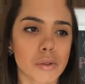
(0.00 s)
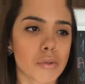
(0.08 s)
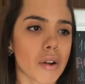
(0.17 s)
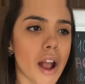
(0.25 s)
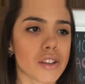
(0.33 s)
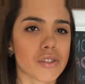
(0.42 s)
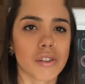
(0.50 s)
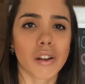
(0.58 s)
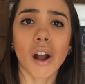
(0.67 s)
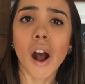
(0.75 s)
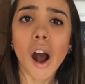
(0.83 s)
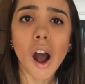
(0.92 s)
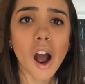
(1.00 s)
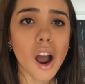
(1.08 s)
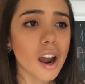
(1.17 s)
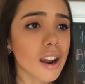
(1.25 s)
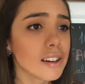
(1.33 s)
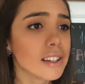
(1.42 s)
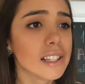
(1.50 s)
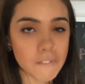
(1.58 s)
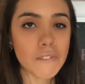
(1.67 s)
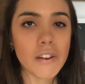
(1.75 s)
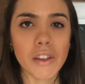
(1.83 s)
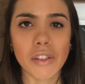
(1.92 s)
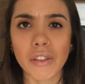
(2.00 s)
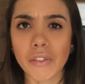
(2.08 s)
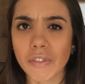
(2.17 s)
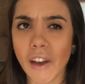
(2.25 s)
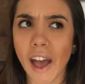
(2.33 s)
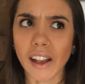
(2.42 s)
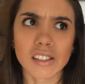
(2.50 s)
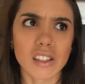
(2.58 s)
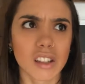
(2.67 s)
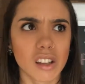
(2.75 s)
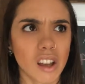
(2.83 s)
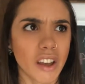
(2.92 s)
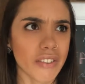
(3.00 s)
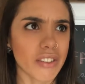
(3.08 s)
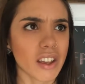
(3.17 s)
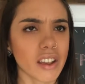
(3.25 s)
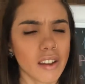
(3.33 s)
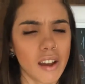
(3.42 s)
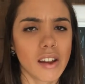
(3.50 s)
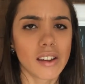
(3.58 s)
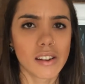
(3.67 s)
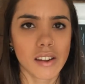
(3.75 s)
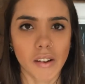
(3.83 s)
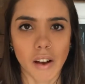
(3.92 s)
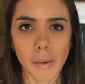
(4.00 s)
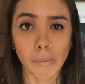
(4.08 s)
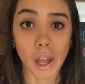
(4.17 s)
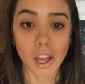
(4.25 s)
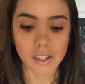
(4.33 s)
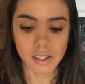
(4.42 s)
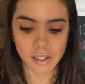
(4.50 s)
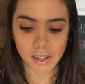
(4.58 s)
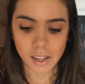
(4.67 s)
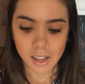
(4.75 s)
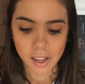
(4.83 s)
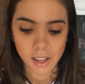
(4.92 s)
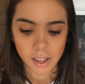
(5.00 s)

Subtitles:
scratch the car. Fifth fact, I think, I don't know, I'm lost.